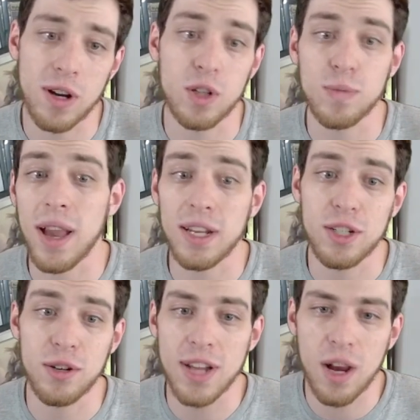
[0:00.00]
It goes back into
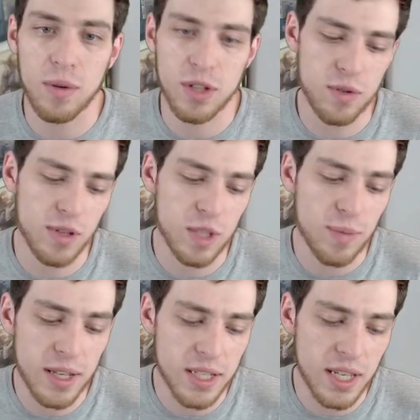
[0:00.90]
your deck, which is really
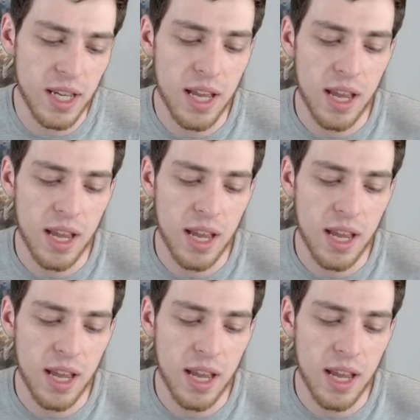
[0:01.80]
spicy.